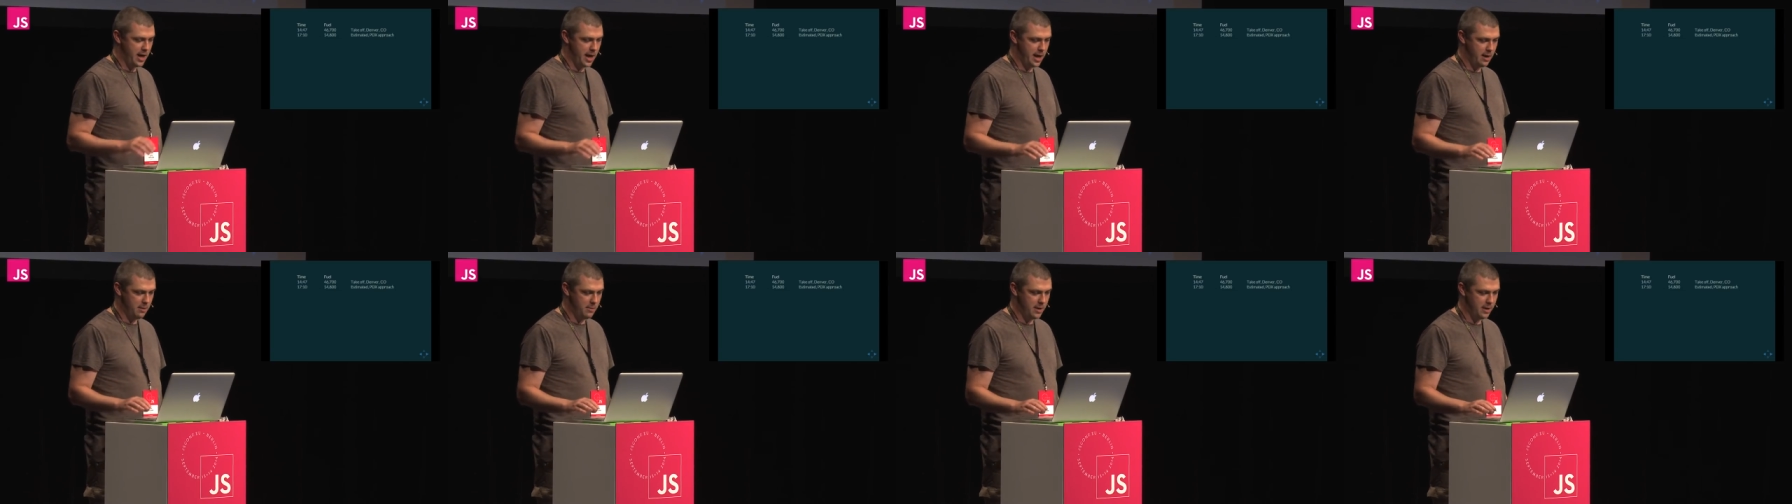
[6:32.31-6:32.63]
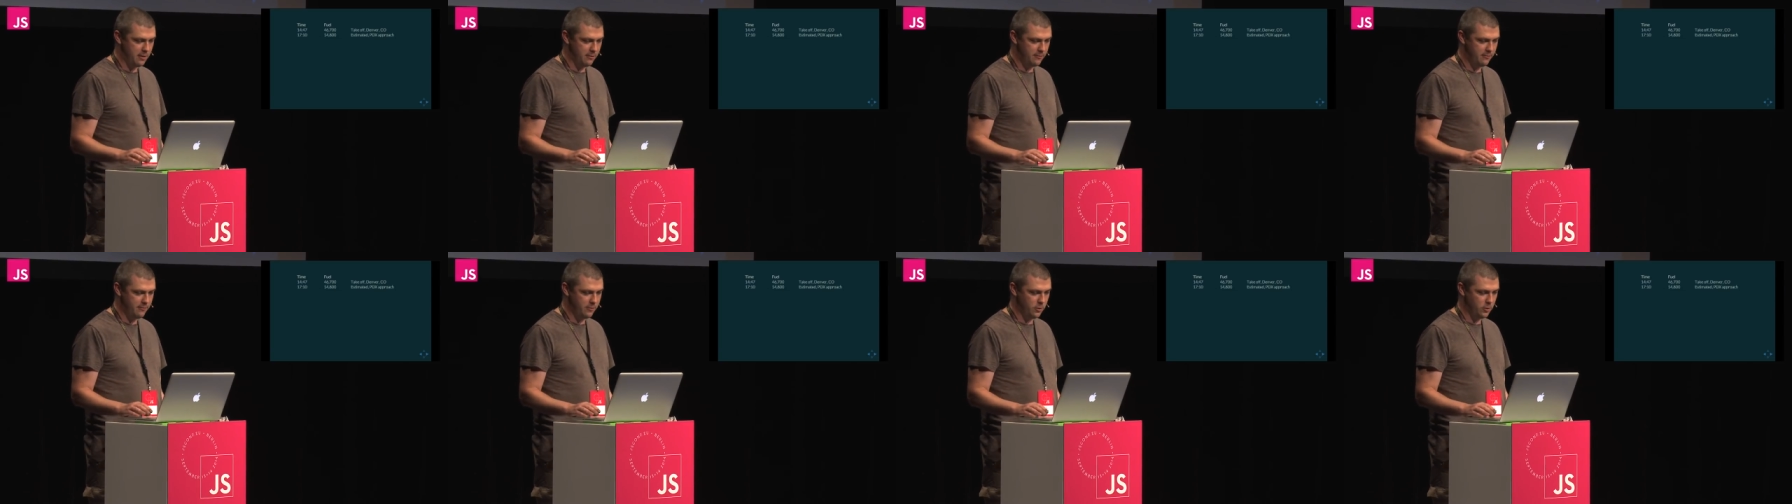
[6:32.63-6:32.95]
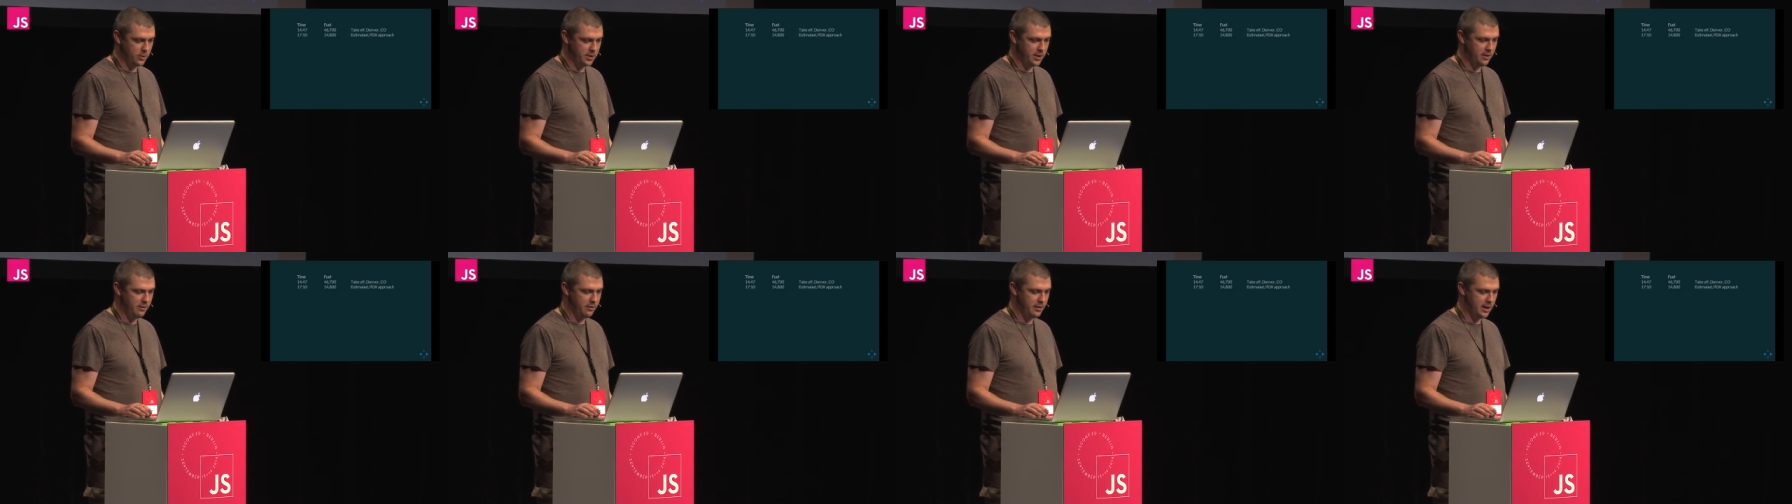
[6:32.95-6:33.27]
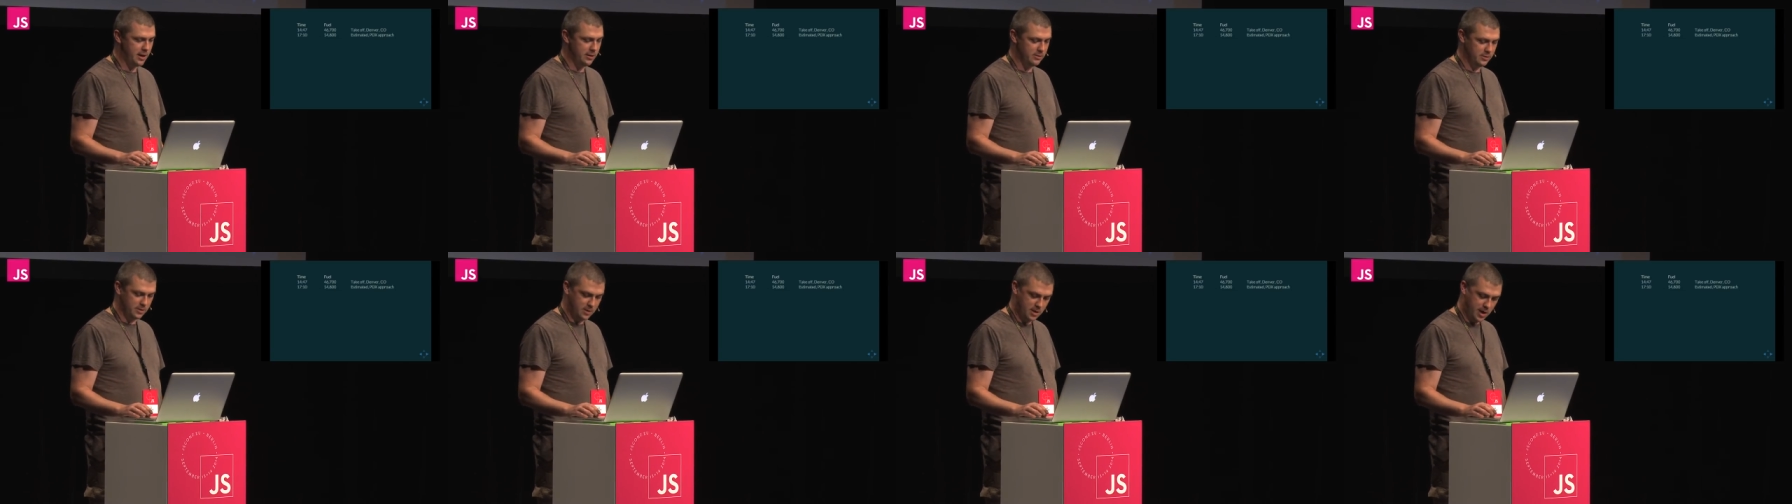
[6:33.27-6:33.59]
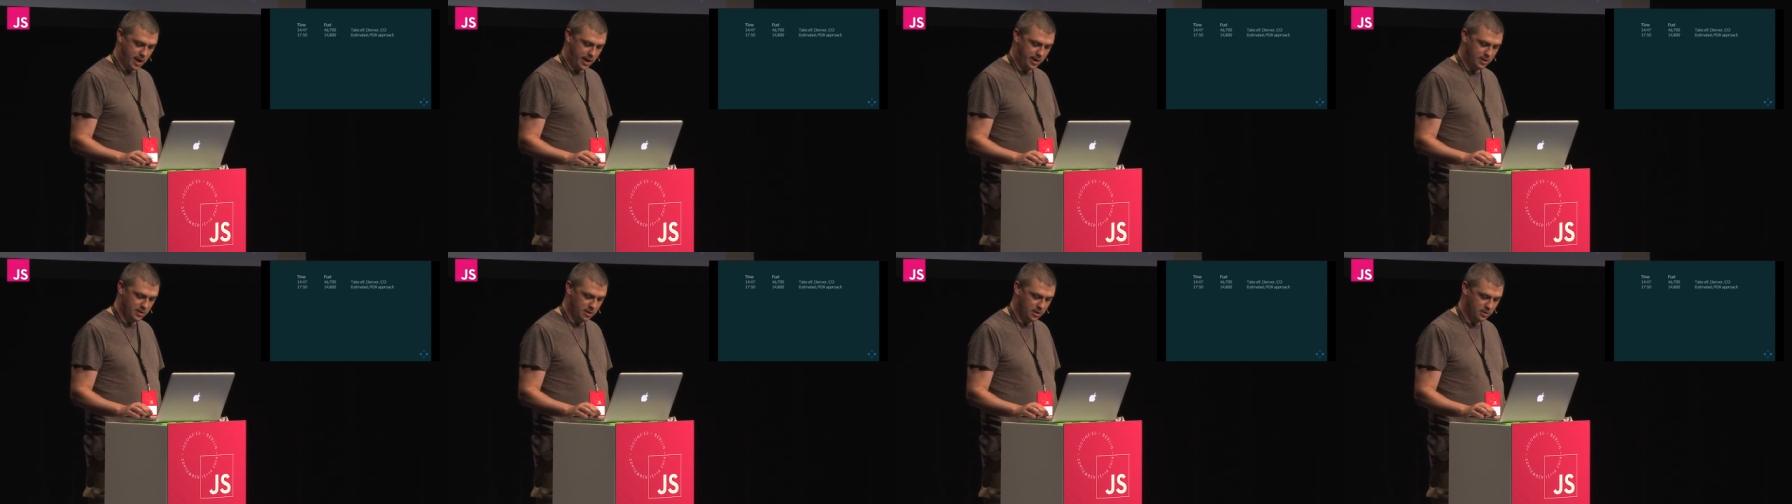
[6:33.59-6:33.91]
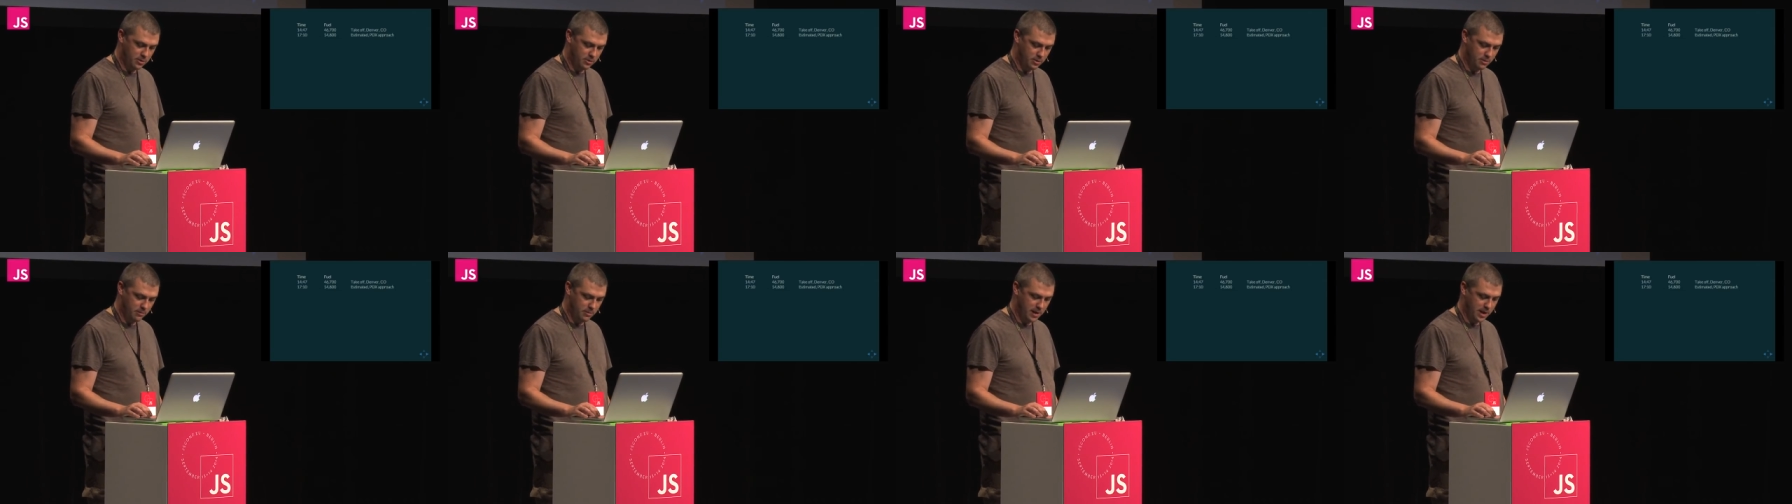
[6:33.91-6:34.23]
had about
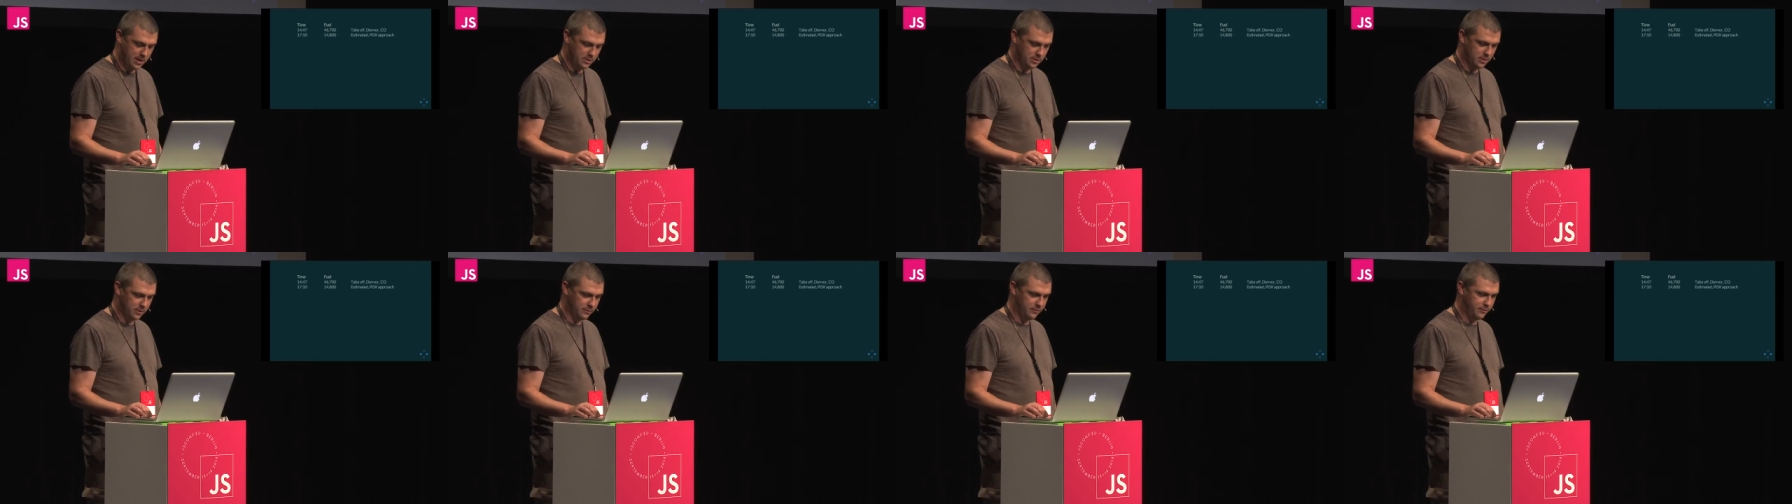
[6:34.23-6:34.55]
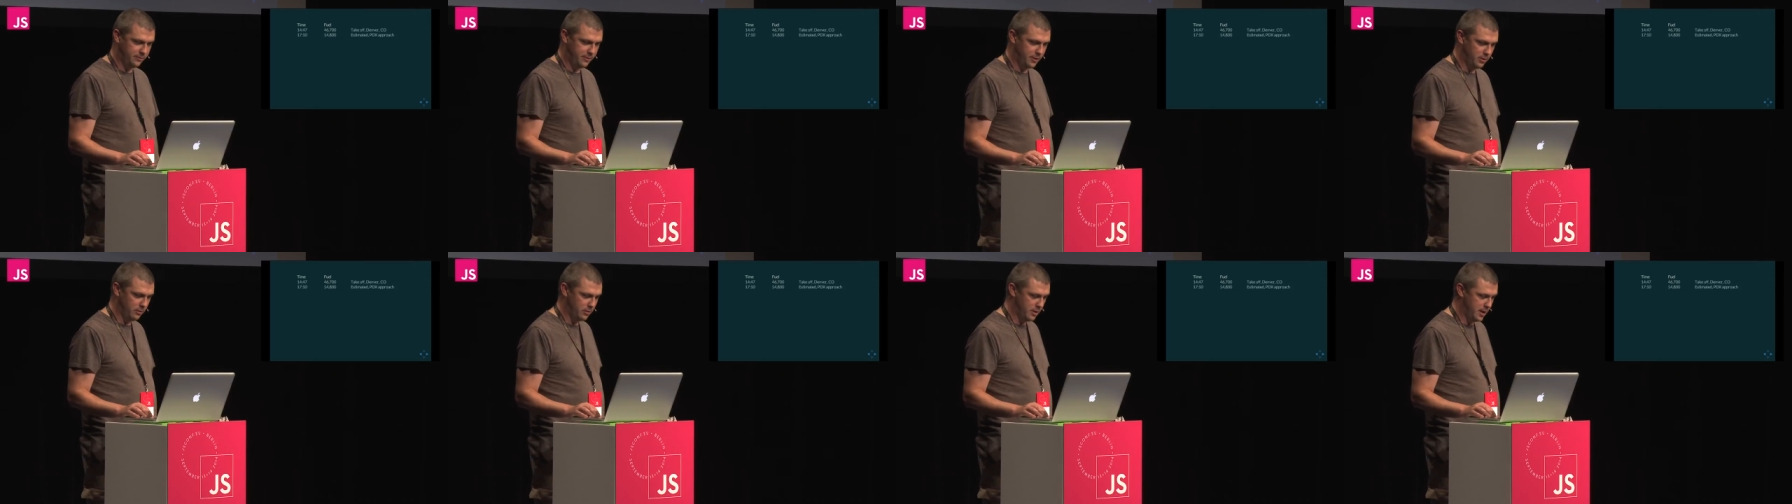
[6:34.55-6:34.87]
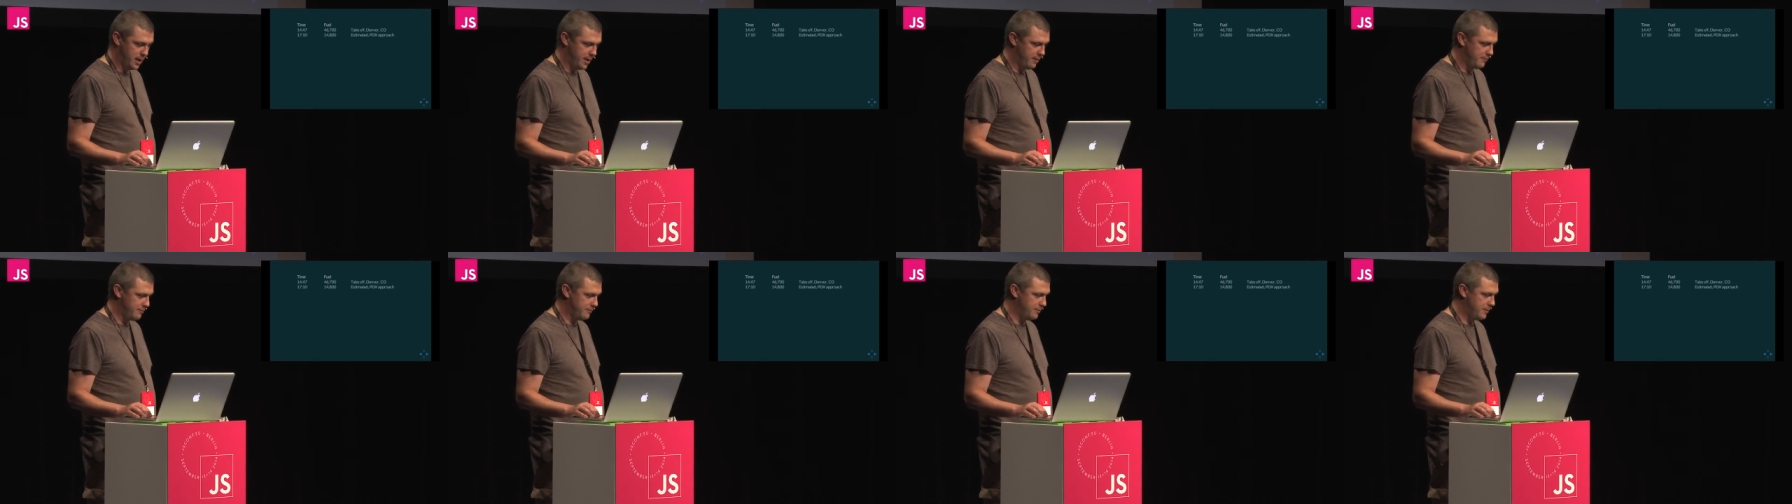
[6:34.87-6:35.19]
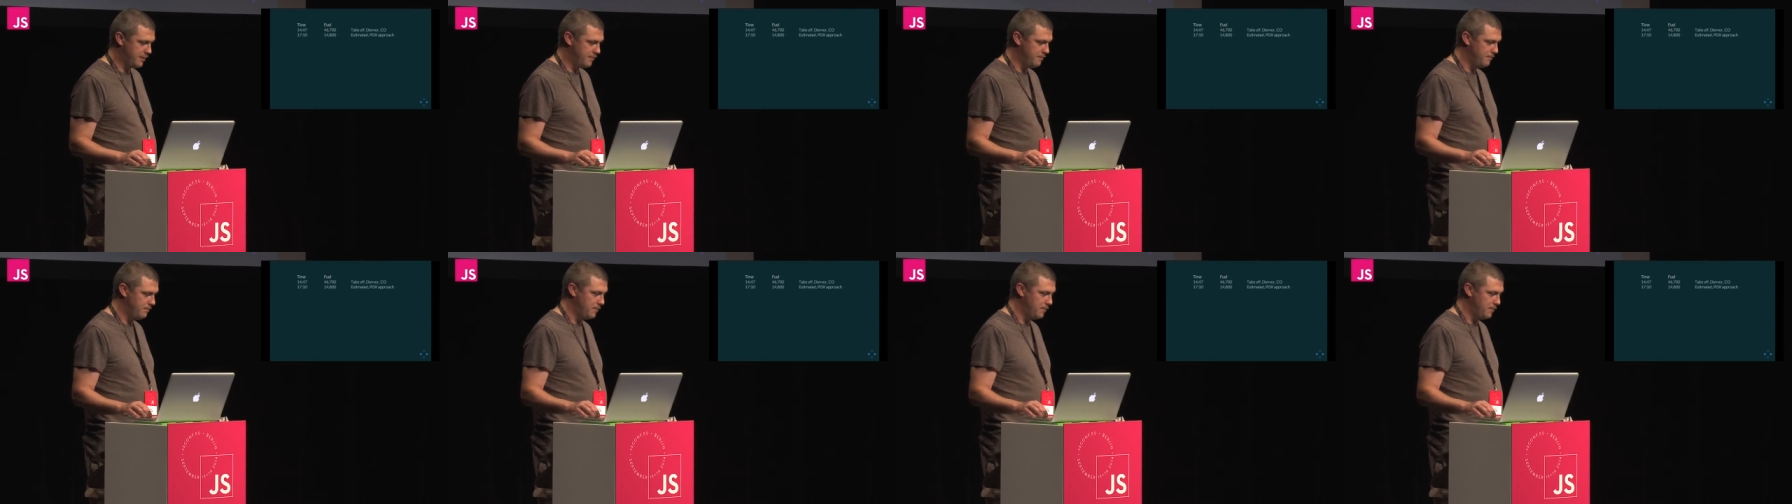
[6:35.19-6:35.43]
14,800 pounds of fuel left.